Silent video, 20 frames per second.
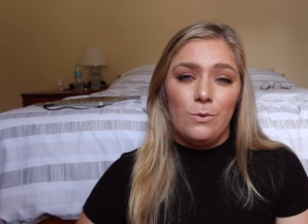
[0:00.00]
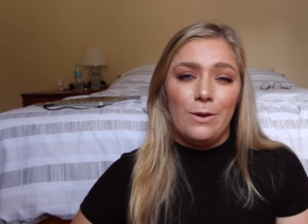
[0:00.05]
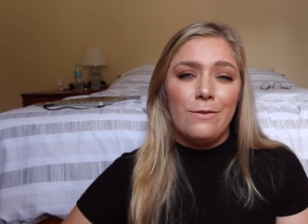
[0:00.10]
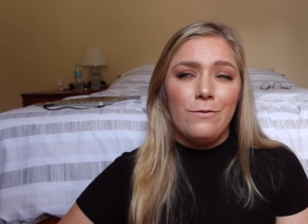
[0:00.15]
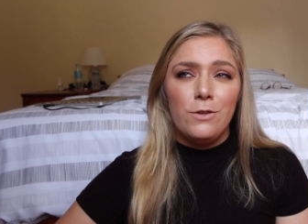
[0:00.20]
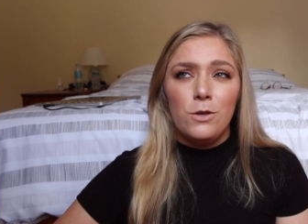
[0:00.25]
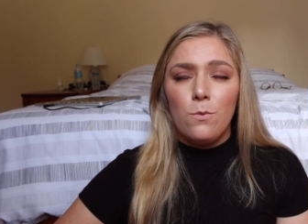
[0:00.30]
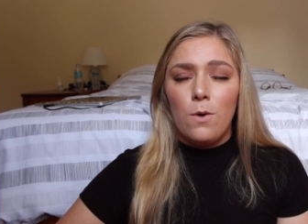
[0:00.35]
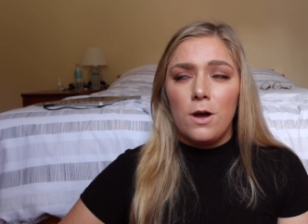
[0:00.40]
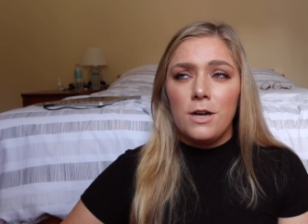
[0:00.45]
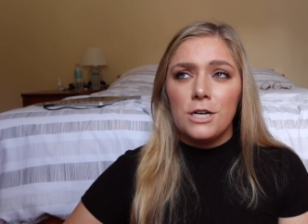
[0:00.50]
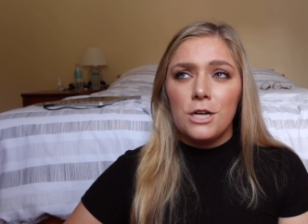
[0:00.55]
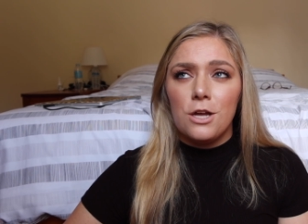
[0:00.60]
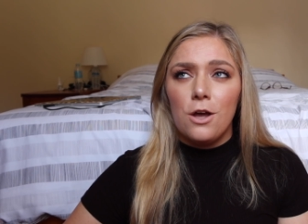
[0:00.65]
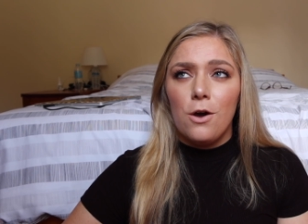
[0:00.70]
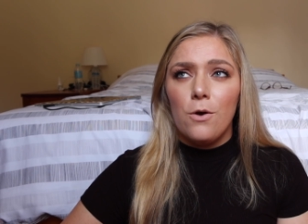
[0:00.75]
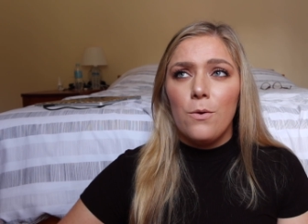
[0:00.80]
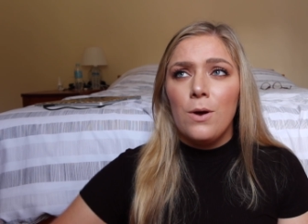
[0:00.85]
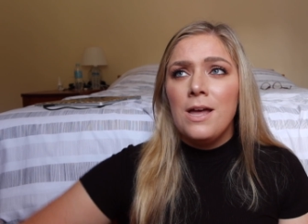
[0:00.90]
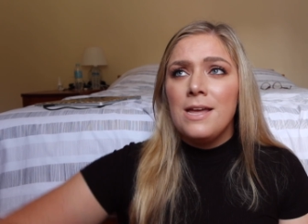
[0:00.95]
If you want to
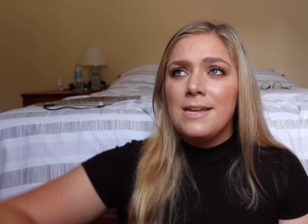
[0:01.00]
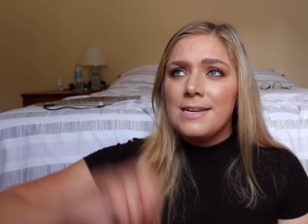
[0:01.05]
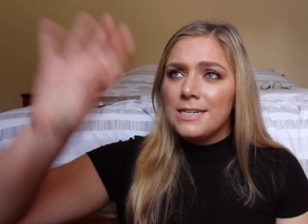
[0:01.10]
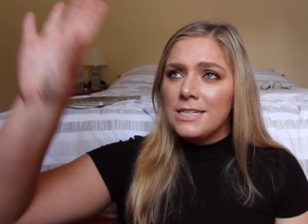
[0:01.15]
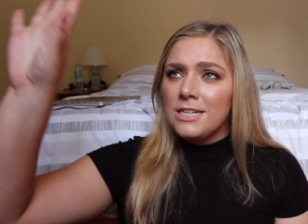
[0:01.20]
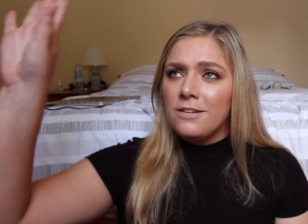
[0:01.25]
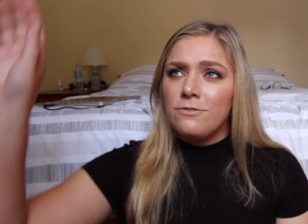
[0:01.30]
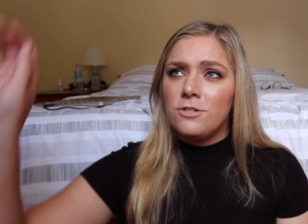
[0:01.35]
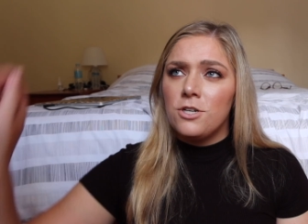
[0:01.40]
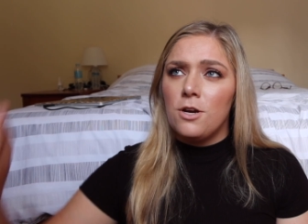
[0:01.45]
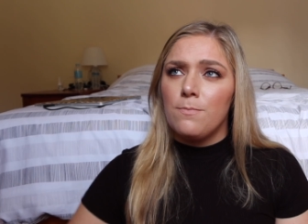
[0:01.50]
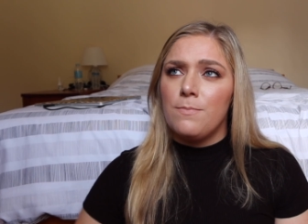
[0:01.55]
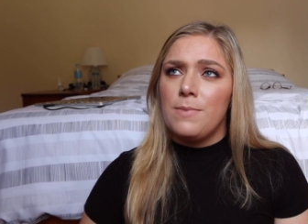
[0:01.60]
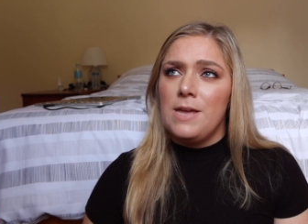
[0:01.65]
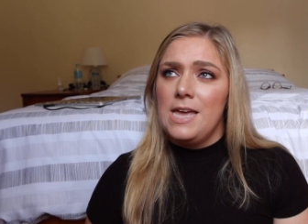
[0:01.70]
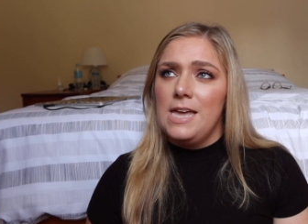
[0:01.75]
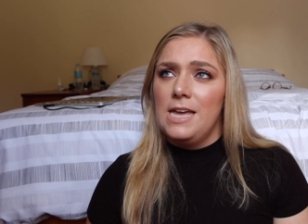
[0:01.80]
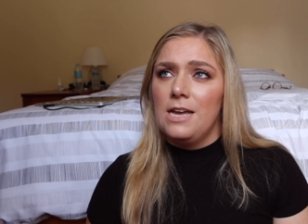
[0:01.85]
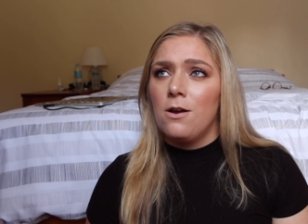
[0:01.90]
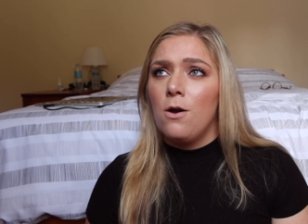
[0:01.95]
go cliff
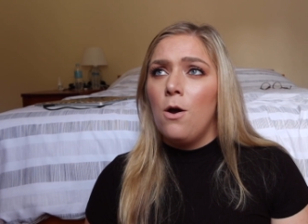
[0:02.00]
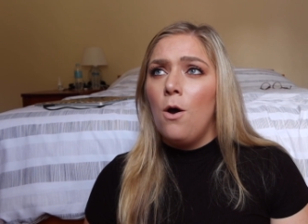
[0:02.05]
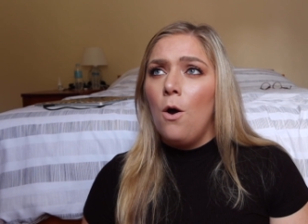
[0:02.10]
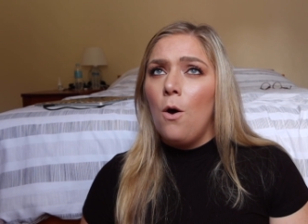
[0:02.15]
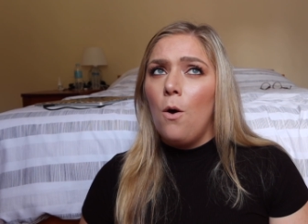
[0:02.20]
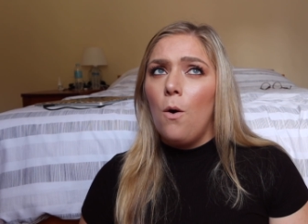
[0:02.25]
jumping,